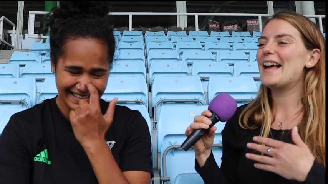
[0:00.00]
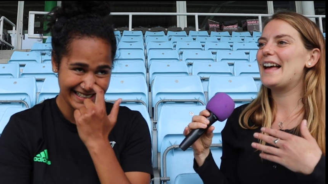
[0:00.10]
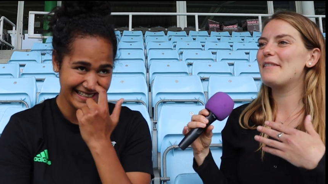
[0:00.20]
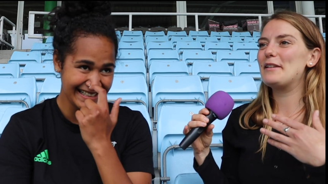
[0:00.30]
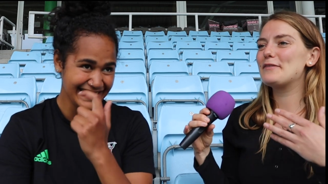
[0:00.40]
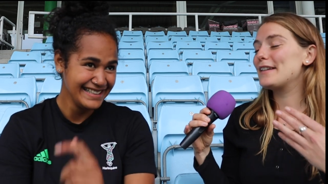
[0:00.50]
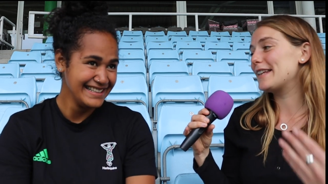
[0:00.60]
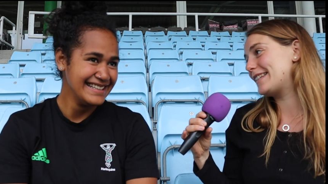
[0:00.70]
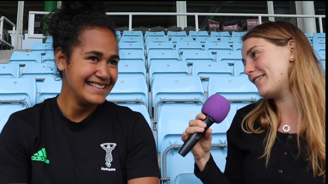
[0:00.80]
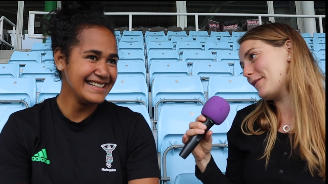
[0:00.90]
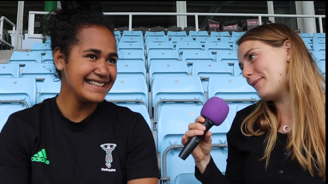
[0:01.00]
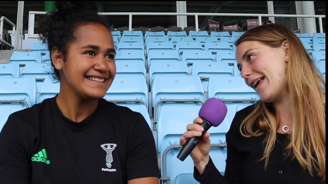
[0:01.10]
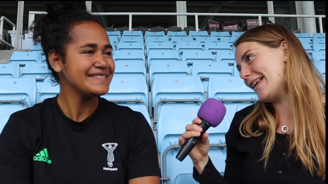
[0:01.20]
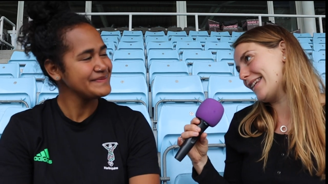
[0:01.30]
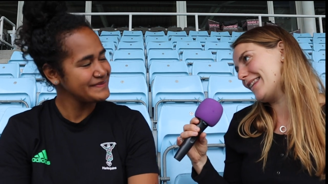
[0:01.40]
Speaker 1: Um, it's fantastic for the
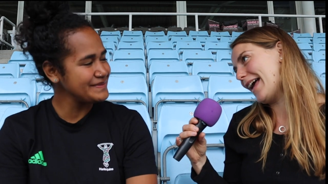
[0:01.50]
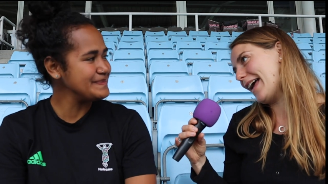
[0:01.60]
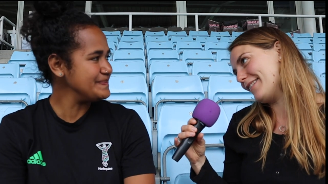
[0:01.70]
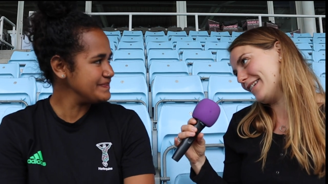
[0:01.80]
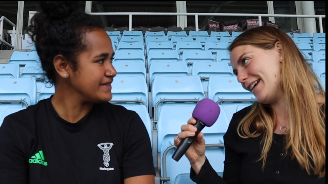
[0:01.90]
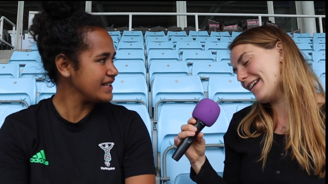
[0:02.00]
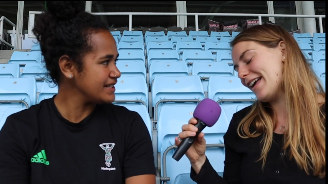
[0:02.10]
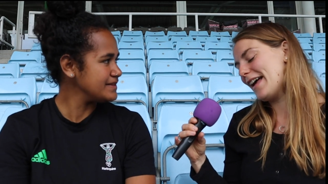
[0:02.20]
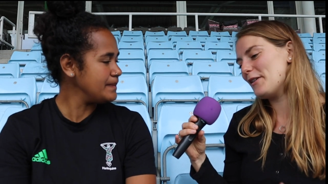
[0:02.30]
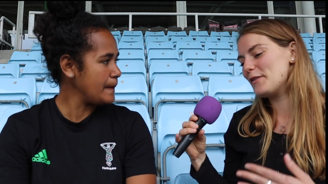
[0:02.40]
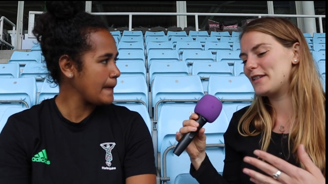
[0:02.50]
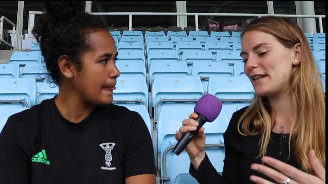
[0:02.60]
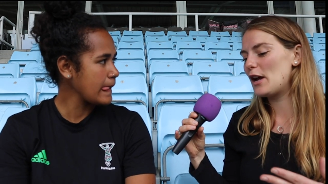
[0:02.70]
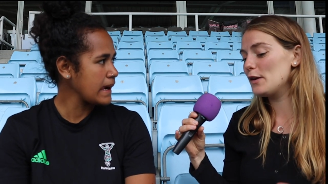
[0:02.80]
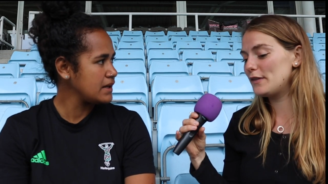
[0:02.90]
players in that area, yeah. and
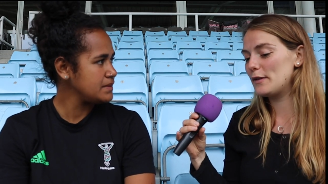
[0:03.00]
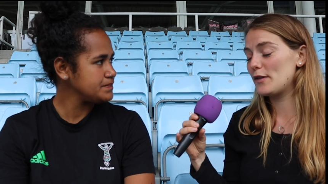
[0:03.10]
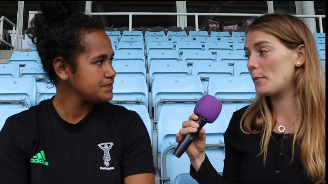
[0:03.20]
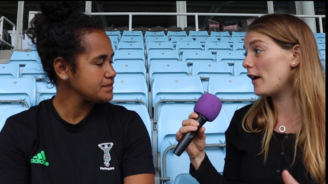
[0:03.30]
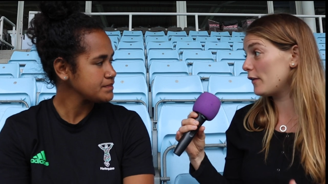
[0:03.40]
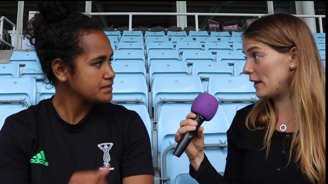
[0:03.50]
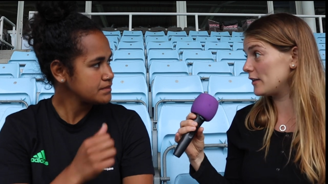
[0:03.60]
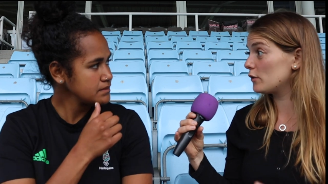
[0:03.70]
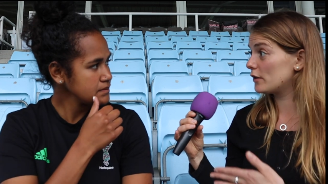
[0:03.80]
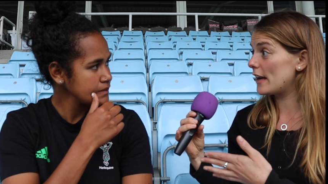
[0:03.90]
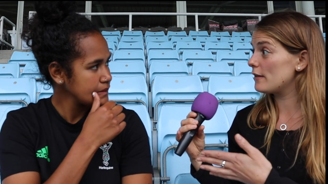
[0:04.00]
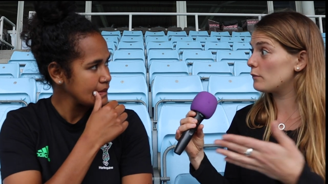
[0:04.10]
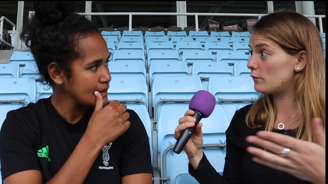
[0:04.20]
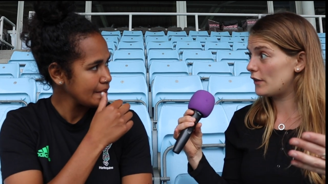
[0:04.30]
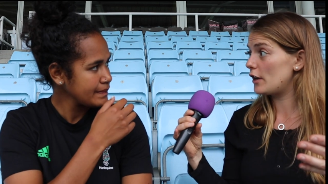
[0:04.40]
obviously, hopefully, with the pathways it will create
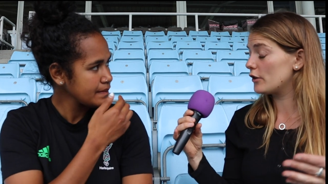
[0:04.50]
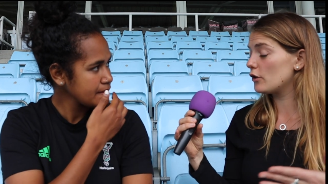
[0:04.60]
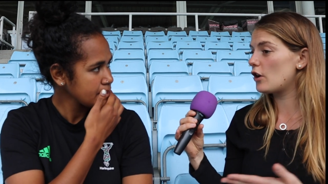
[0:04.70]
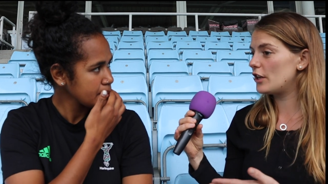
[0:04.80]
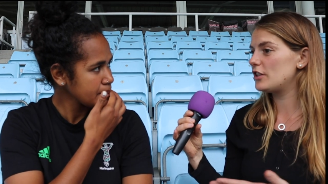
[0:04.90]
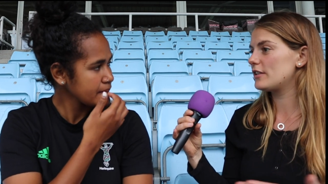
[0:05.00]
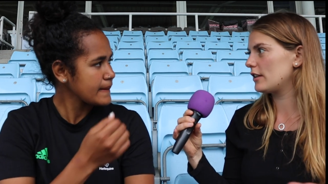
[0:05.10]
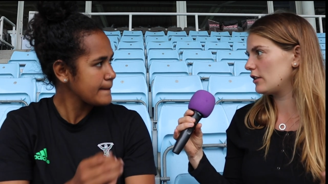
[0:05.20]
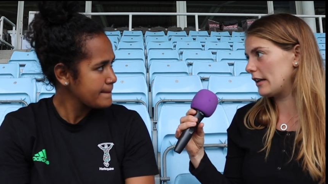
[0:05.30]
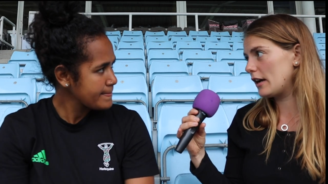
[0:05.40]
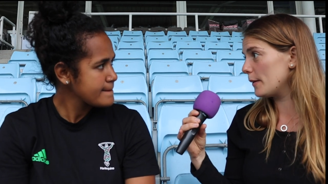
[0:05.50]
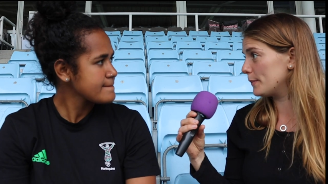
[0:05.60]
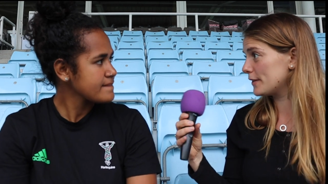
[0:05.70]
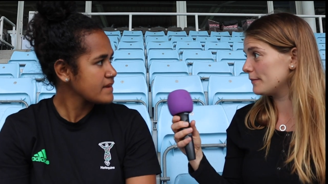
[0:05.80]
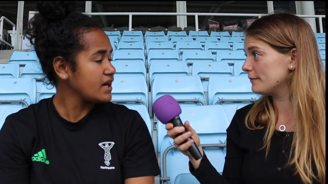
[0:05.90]
Speaker 2: for the local colleges and, and
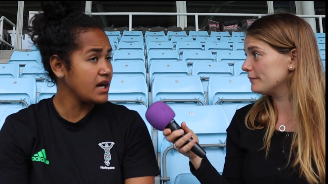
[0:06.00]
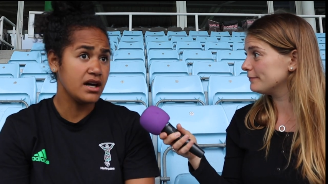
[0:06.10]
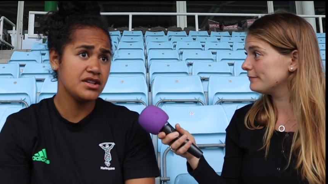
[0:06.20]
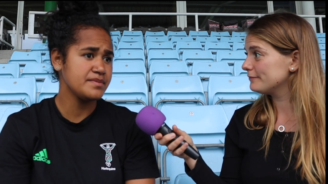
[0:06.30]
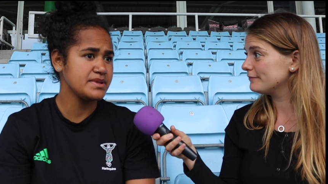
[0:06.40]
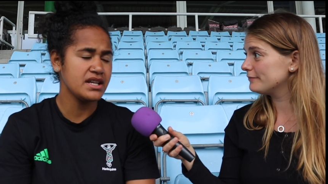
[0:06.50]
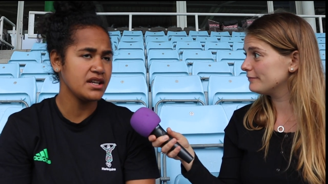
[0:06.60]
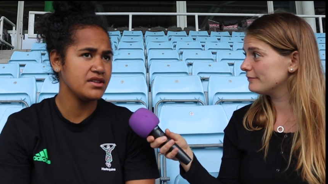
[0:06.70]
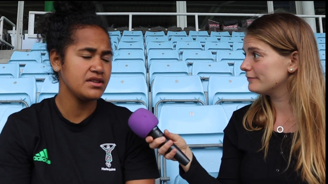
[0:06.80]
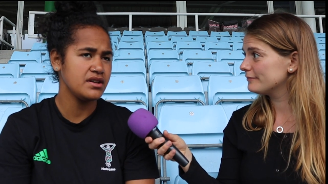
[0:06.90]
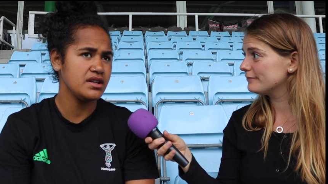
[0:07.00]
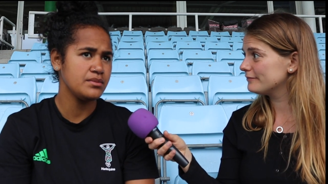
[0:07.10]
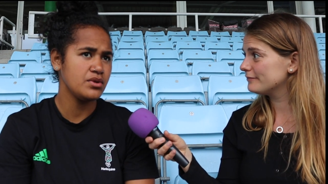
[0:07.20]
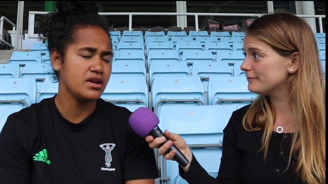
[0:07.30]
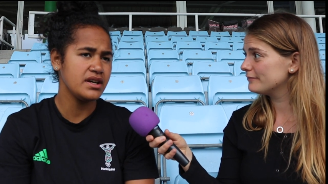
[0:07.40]
clubs. Oh, ah, 100%, I couldn't agree any
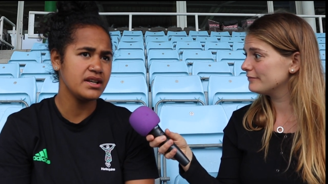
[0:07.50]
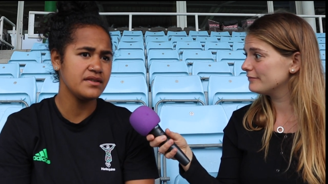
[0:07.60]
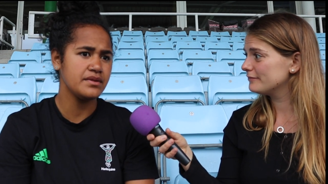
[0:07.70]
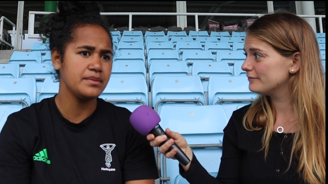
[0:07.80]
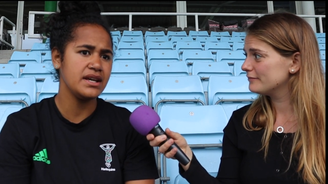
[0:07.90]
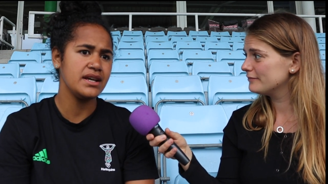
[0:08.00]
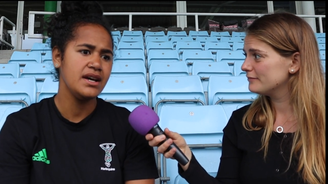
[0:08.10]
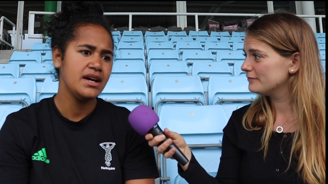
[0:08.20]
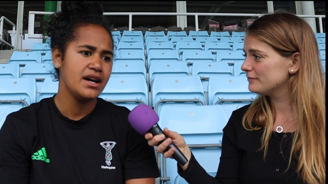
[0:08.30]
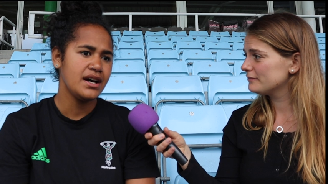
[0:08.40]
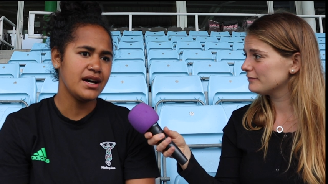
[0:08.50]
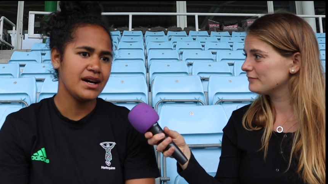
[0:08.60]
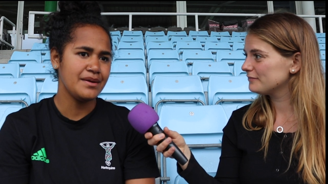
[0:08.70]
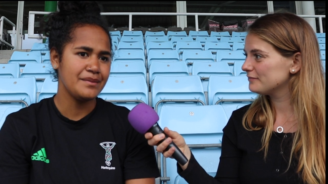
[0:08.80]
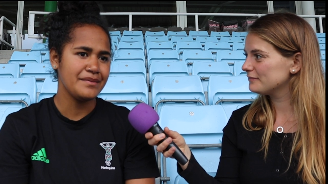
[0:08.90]
more. I think for me,
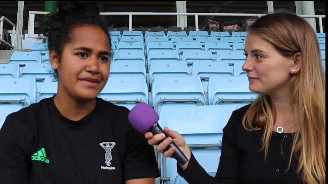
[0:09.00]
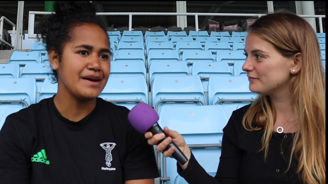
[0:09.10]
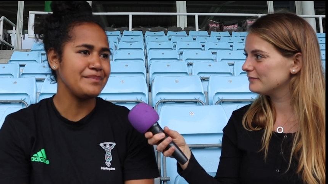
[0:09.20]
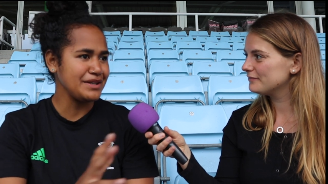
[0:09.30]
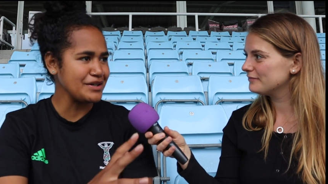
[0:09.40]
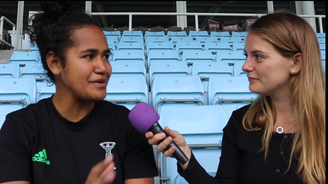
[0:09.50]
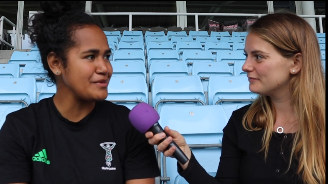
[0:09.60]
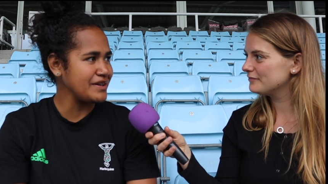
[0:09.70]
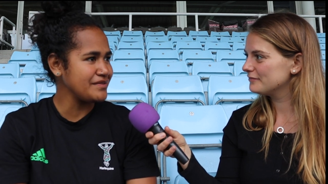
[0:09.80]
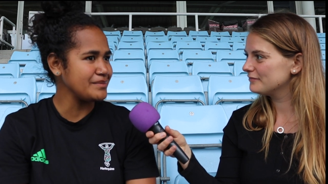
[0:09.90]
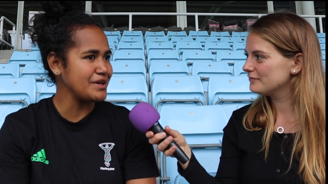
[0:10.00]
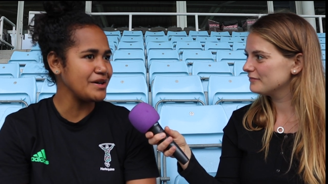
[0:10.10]
um, that being home away from